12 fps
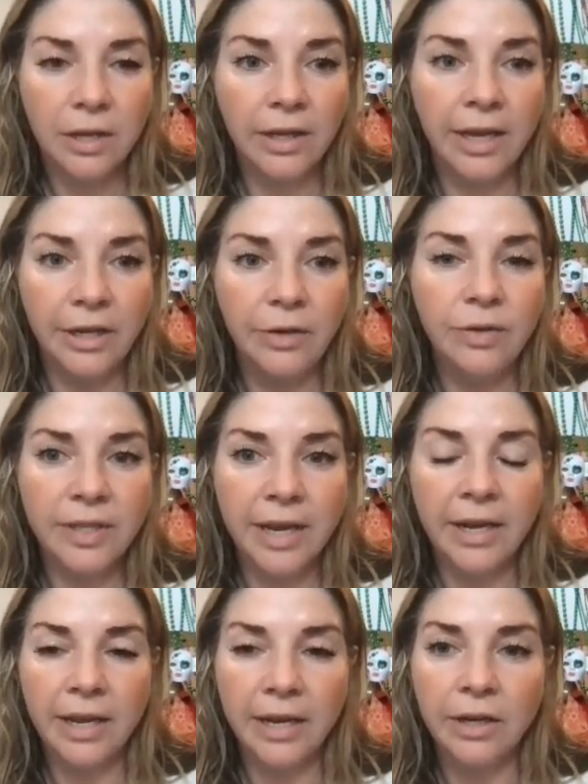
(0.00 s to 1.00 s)
like you
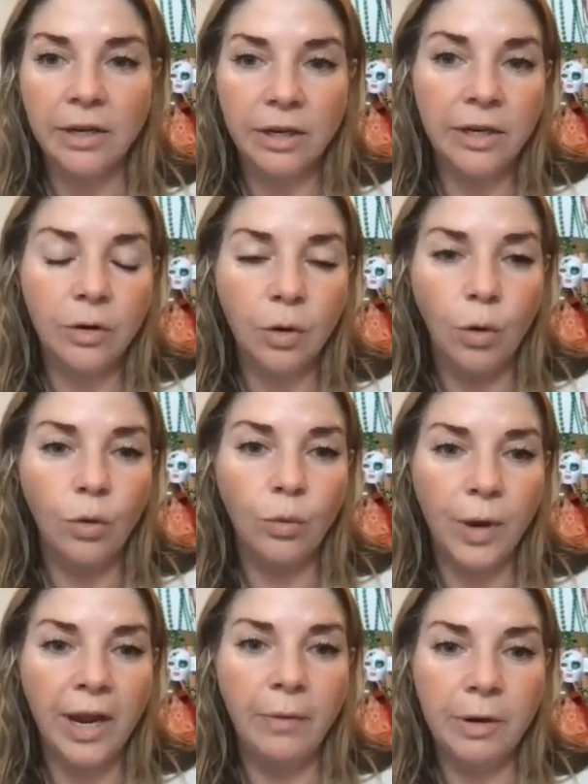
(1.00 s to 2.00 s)
said, like a, in an old
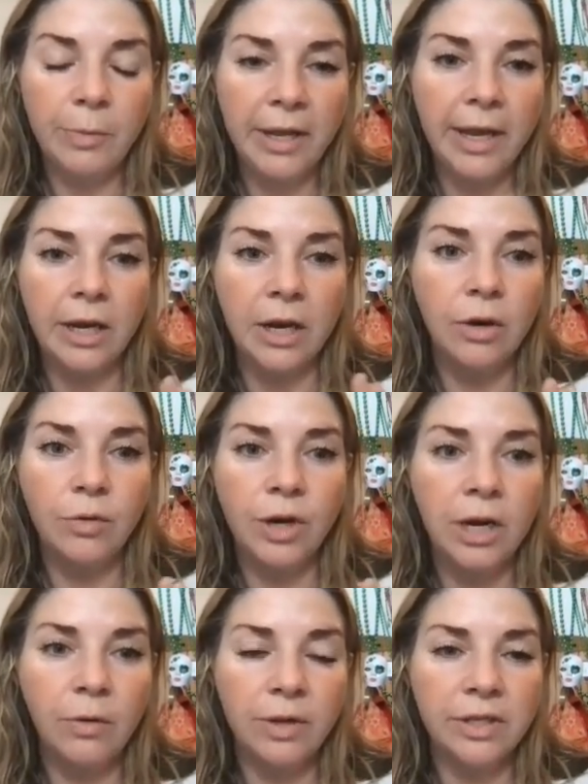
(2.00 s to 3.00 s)
way, we'd be like, oh
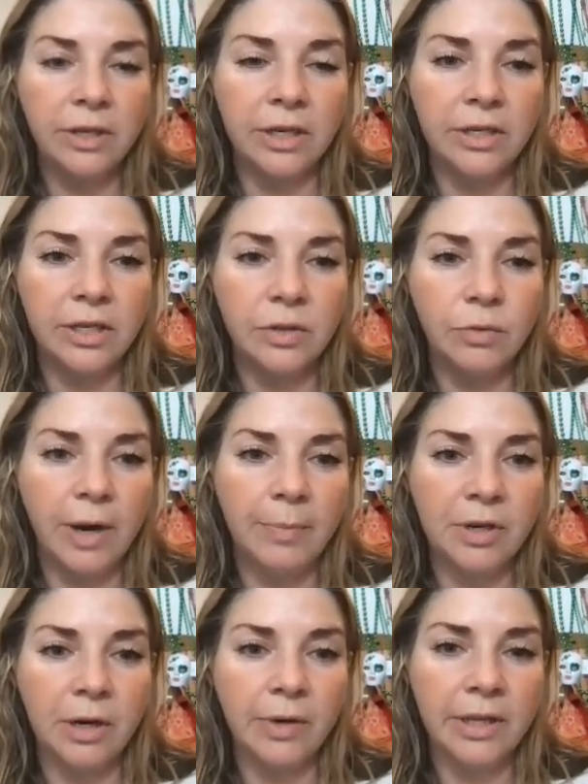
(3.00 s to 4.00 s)
no, it's going to
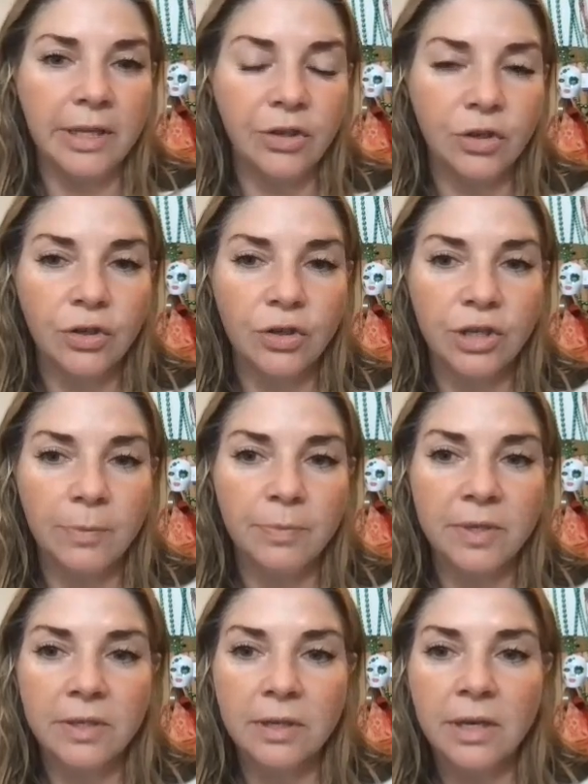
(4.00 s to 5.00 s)
disrupt our
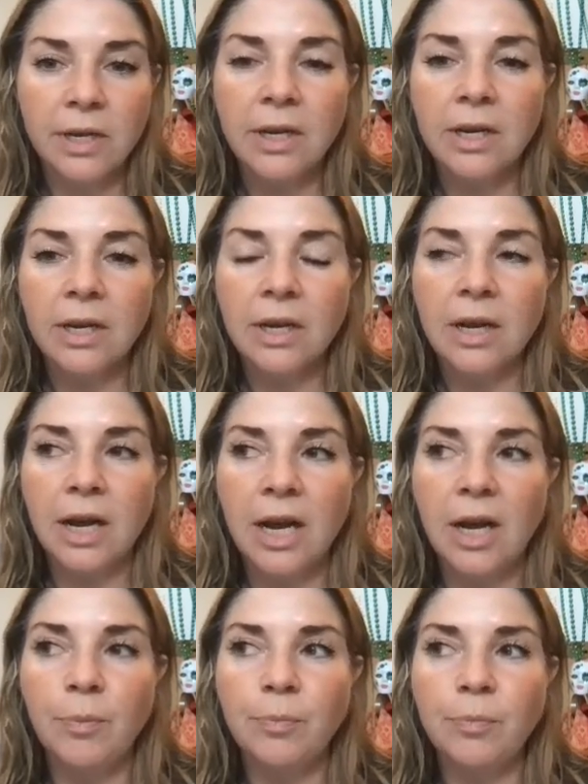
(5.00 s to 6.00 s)
relationships. Right. Oh,
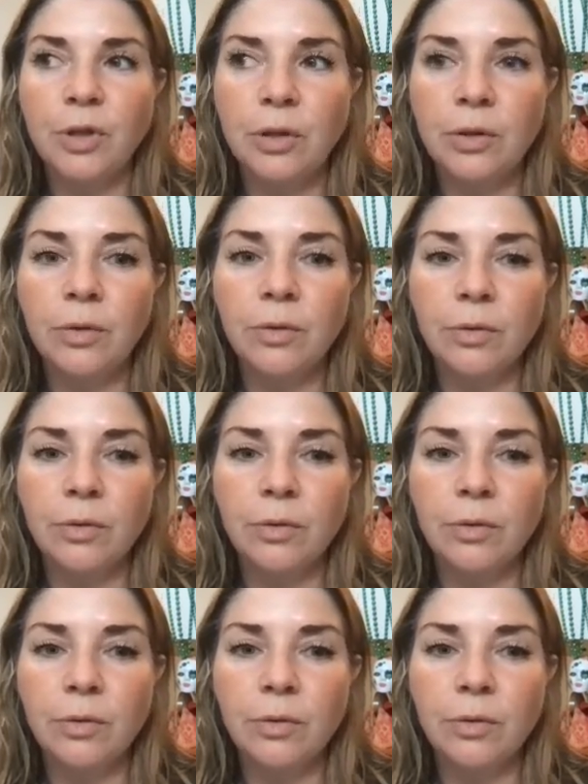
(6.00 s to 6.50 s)
um, oh no, this